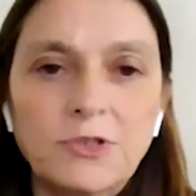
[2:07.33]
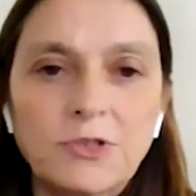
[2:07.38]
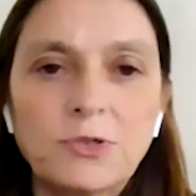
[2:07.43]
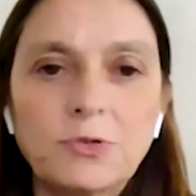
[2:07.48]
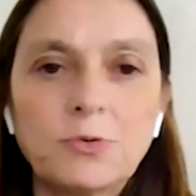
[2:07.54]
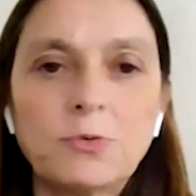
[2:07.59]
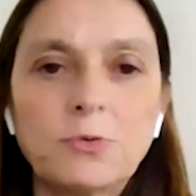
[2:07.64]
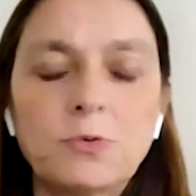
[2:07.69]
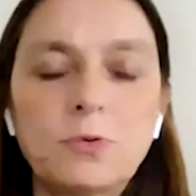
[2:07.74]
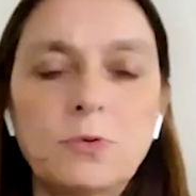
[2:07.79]

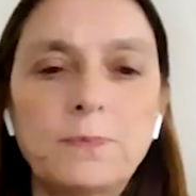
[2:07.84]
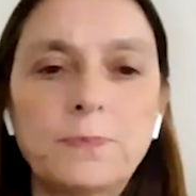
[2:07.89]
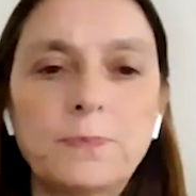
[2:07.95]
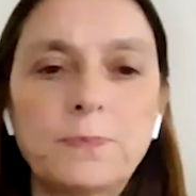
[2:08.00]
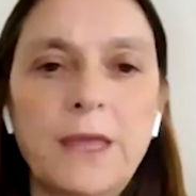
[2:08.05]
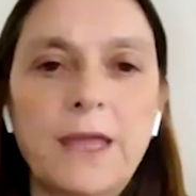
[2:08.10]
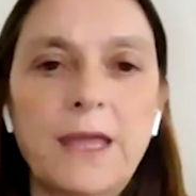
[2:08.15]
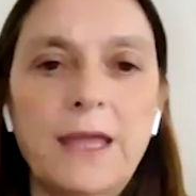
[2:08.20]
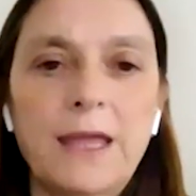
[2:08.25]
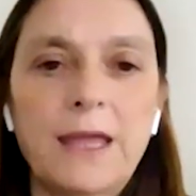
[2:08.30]

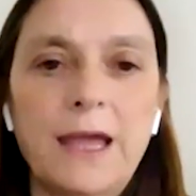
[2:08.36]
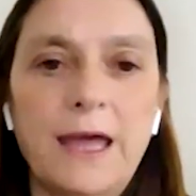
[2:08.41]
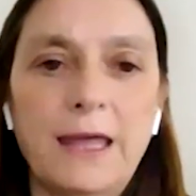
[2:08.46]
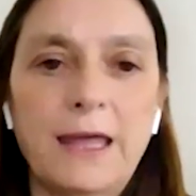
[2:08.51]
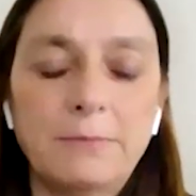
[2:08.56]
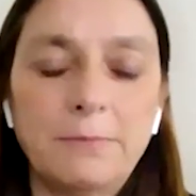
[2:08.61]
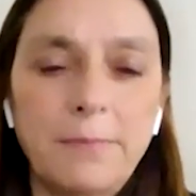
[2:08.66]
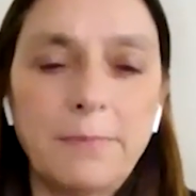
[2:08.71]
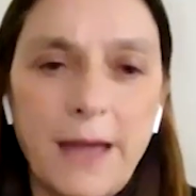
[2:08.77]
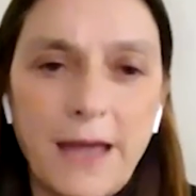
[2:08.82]
to
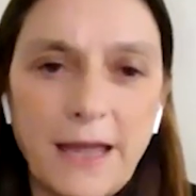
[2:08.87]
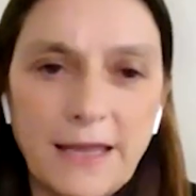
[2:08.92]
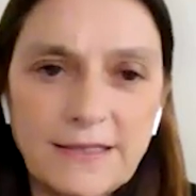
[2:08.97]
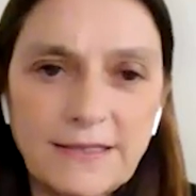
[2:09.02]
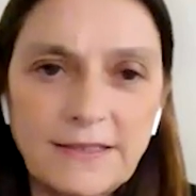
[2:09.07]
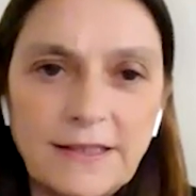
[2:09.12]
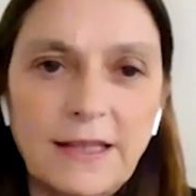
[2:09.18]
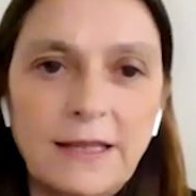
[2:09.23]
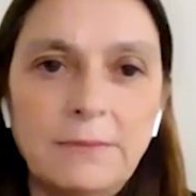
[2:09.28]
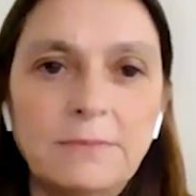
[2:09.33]

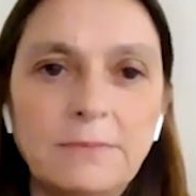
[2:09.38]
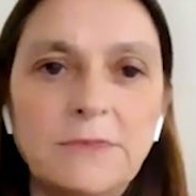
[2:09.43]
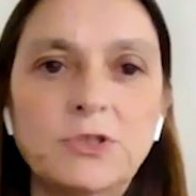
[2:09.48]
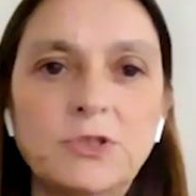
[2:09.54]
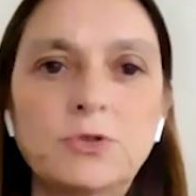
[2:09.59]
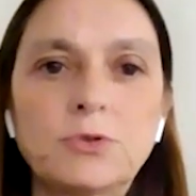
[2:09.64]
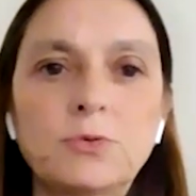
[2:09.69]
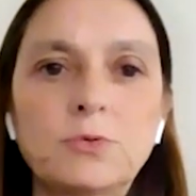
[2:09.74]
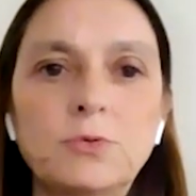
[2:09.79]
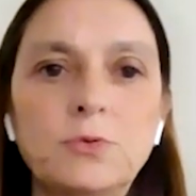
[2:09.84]
advise them,
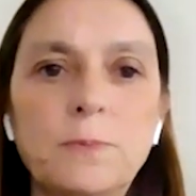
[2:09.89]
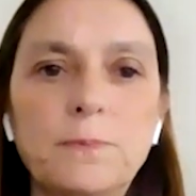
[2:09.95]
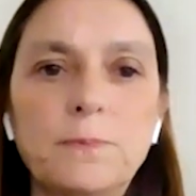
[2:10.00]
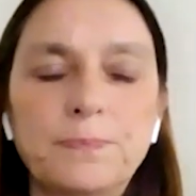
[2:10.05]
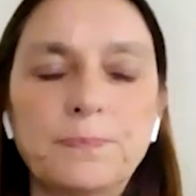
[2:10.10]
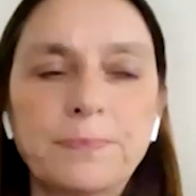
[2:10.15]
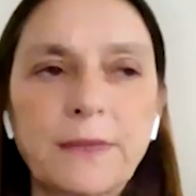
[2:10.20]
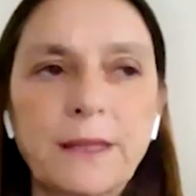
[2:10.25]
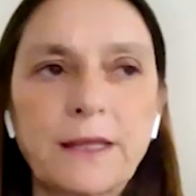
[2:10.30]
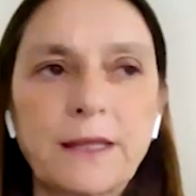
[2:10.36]

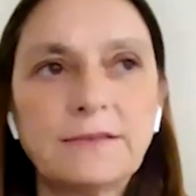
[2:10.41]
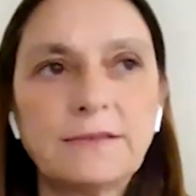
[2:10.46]
to